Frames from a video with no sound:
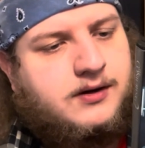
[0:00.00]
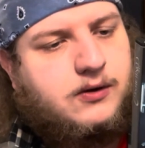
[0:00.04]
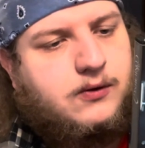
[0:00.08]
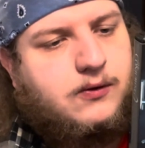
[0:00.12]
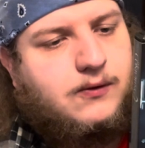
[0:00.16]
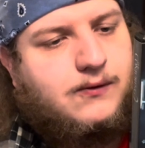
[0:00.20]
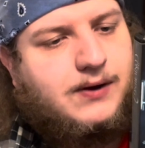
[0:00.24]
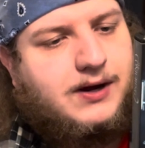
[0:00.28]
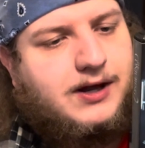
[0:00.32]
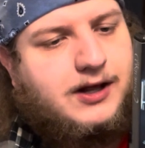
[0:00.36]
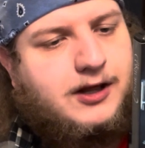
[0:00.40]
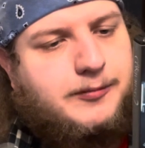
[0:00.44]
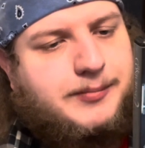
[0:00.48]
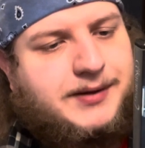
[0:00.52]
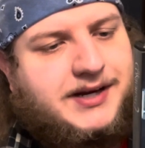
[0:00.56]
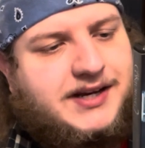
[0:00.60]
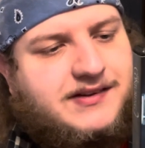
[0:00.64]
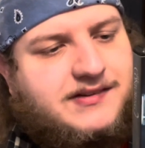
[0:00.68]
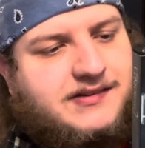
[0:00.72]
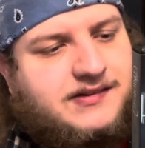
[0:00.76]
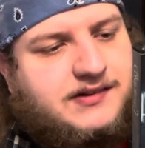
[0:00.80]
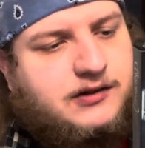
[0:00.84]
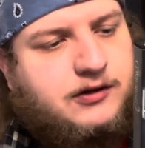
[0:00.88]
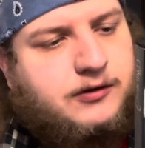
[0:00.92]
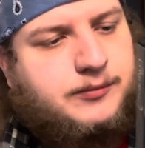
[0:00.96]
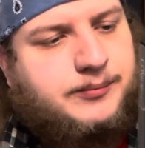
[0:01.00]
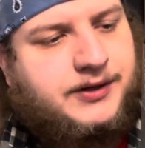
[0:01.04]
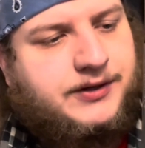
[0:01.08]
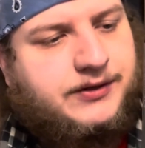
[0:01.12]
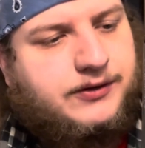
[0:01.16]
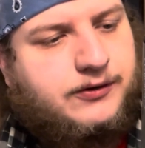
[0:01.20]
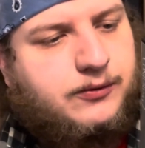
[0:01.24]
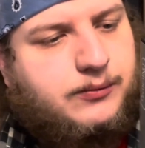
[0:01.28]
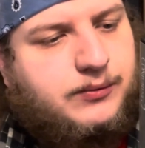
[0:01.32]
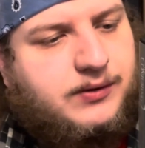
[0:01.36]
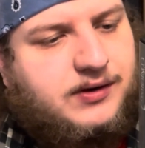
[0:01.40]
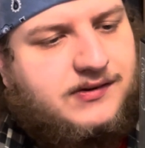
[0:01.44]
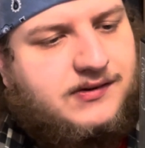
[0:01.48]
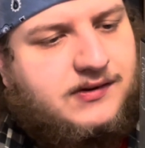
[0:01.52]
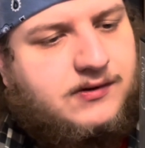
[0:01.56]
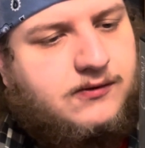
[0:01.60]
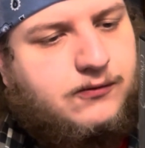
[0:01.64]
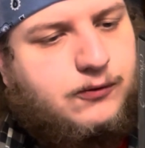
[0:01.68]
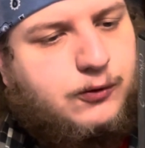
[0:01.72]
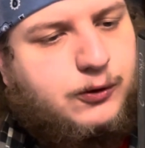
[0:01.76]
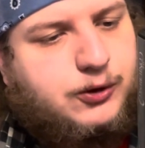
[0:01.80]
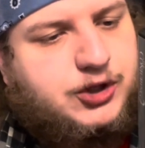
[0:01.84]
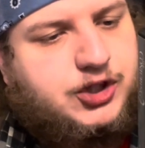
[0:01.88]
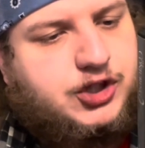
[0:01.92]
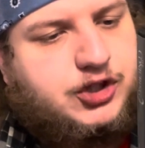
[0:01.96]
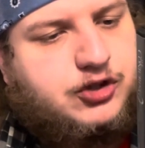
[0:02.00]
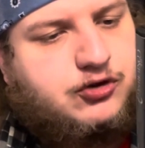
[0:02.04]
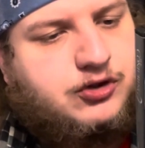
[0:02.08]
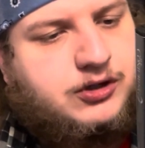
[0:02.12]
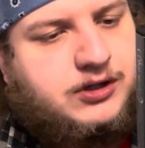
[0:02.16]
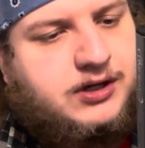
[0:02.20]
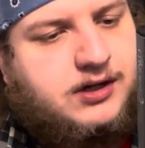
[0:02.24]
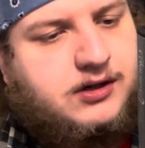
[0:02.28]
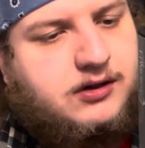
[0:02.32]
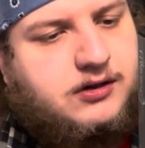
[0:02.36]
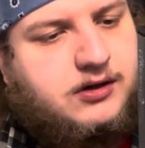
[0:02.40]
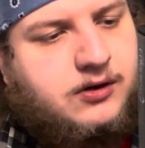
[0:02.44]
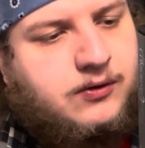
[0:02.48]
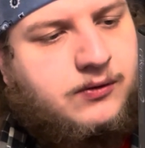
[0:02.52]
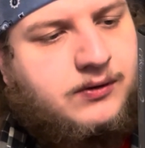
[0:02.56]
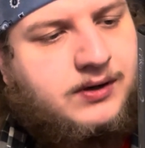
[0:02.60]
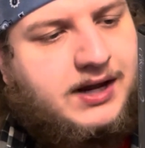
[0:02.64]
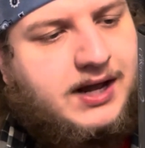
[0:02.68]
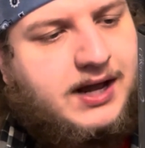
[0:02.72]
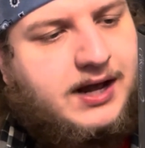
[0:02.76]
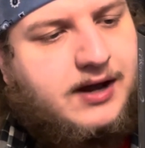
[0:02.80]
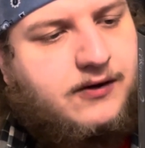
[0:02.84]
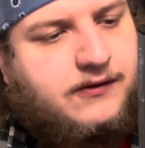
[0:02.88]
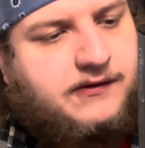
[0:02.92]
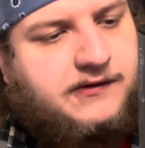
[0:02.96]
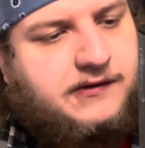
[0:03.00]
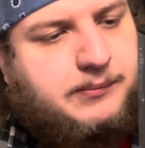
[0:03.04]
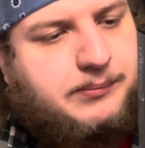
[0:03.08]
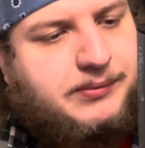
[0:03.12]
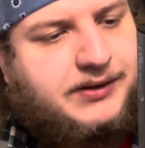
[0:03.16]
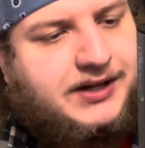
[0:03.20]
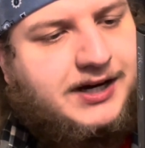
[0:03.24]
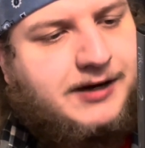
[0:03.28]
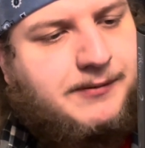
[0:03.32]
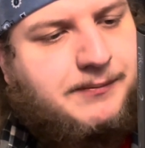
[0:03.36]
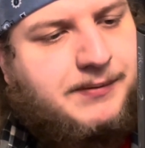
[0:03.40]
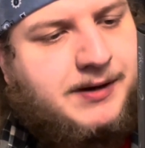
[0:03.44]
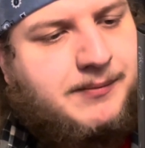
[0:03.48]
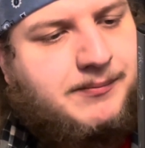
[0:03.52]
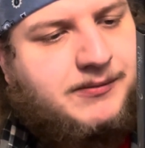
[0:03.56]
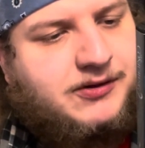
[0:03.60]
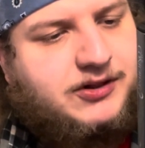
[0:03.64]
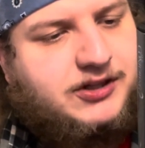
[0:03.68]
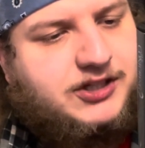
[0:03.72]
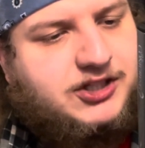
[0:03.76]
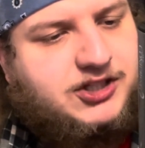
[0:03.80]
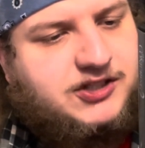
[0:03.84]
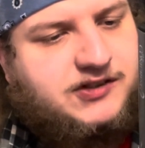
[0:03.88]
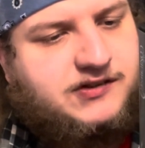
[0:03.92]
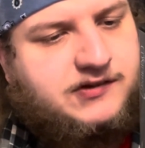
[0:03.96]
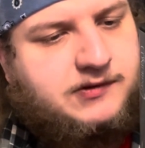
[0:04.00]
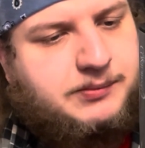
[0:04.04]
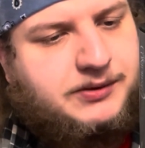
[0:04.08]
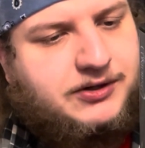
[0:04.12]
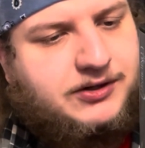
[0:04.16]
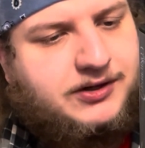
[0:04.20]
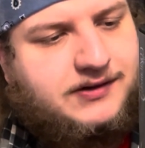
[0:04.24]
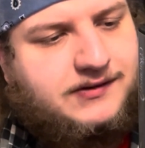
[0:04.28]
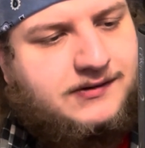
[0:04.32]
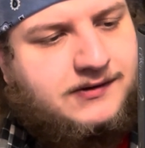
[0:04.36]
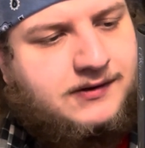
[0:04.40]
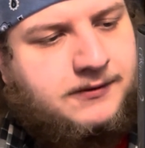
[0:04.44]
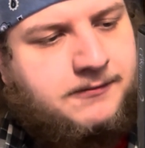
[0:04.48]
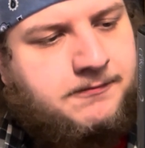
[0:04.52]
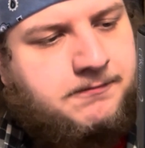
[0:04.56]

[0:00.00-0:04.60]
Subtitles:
who help a single mother raising 4 children alone in a house plagued by malicious spirits.